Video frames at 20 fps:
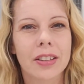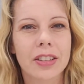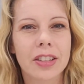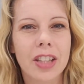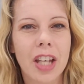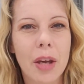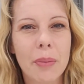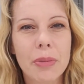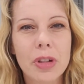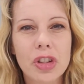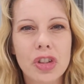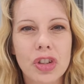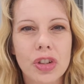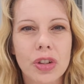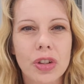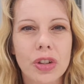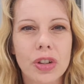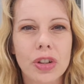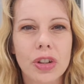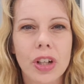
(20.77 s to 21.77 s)

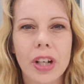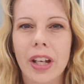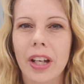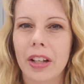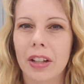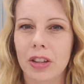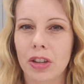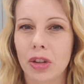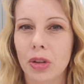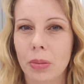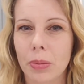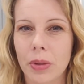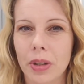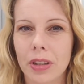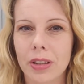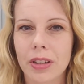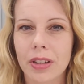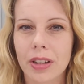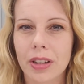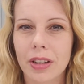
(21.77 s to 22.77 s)
temperature and
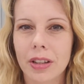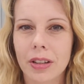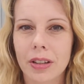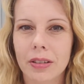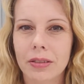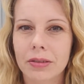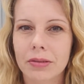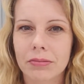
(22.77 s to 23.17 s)
humidity